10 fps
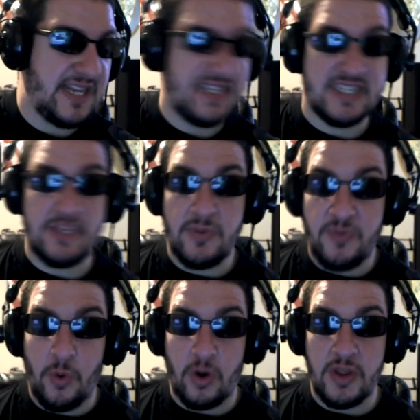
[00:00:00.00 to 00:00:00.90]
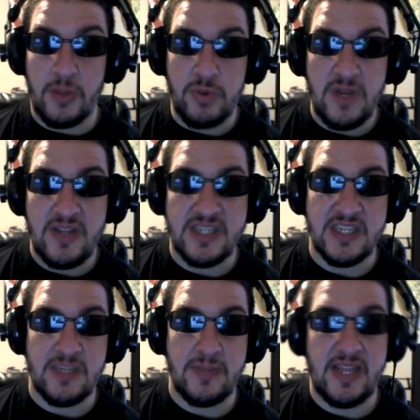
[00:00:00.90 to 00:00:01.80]
existed before on their previous
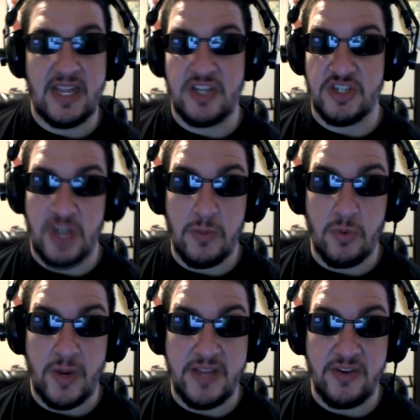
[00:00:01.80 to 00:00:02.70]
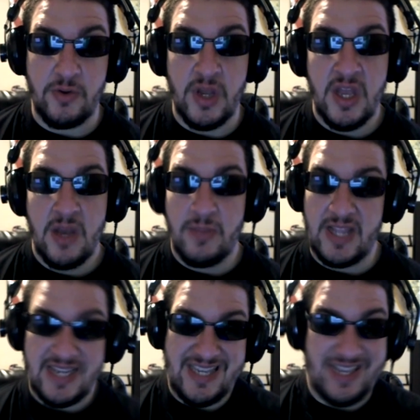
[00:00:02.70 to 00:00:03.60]
system that they could just upgrade to. But
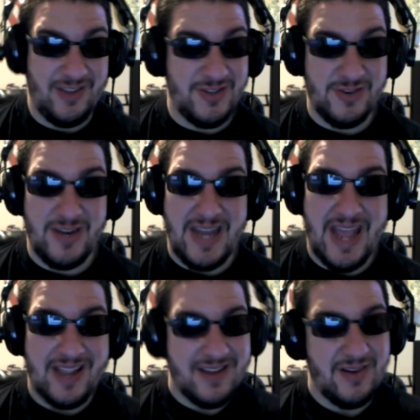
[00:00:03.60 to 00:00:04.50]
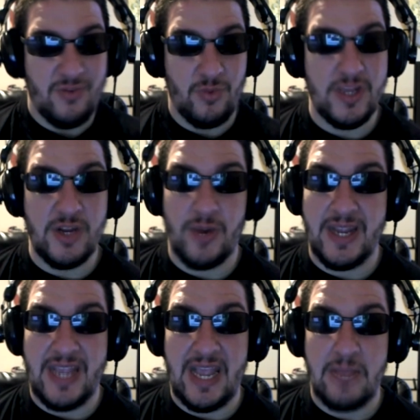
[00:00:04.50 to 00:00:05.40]
like I said, Killzone and Knack, really
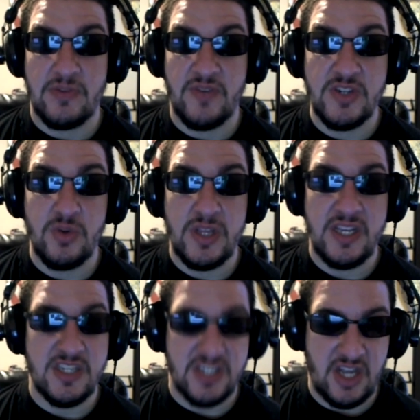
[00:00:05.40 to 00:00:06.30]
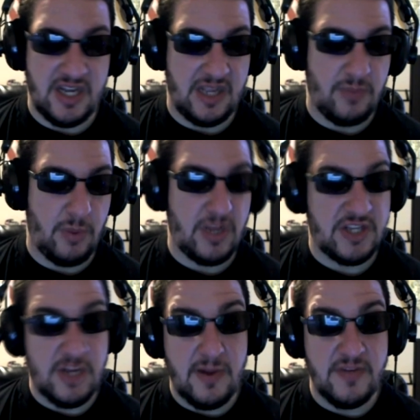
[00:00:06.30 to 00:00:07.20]
great games. Visually stunning. But we're not
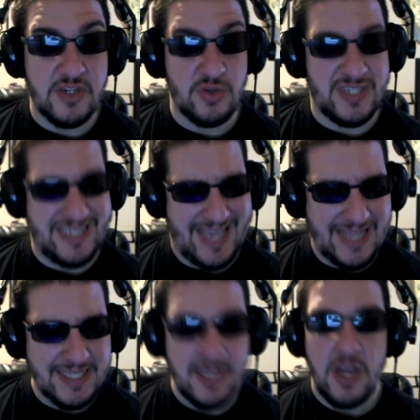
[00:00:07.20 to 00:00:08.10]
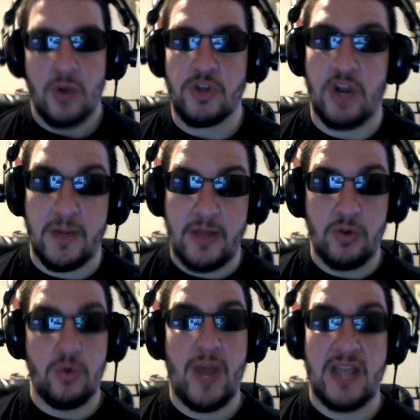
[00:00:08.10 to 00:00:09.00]
talking about visuals yet. We're talking about
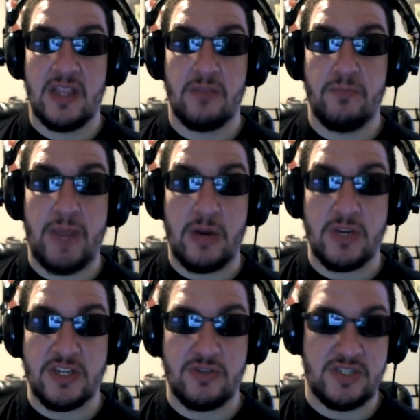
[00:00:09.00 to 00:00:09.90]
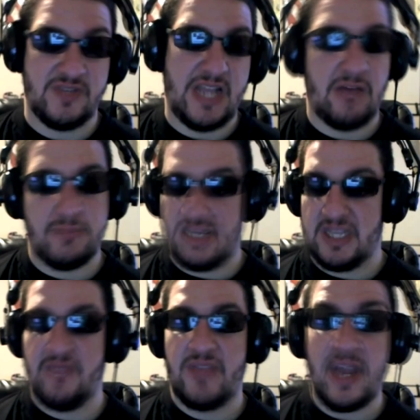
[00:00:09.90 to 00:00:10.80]
who had the better exclusives. I'm going to
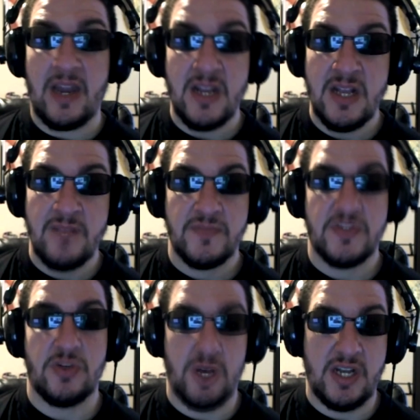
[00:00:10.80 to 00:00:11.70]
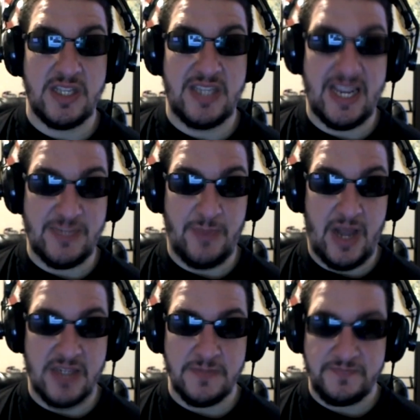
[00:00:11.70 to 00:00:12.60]
give that to
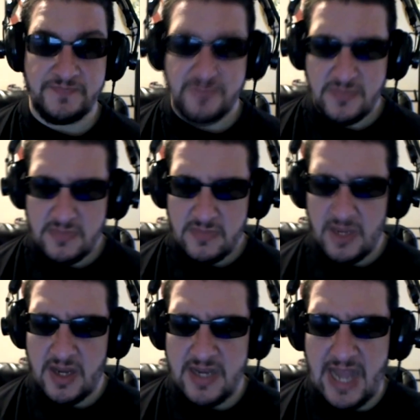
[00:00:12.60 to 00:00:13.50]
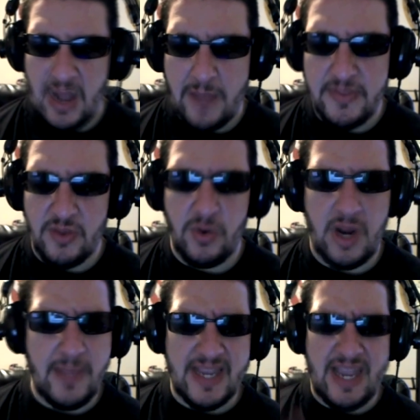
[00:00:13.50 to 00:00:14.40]
Xbox. Now, don't
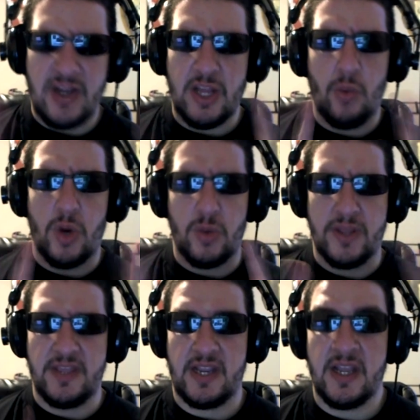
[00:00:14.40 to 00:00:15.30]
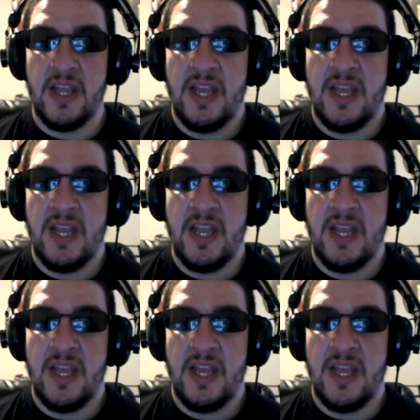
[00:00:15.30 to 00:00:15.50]
worry, I'm not counting a 1-1 thing.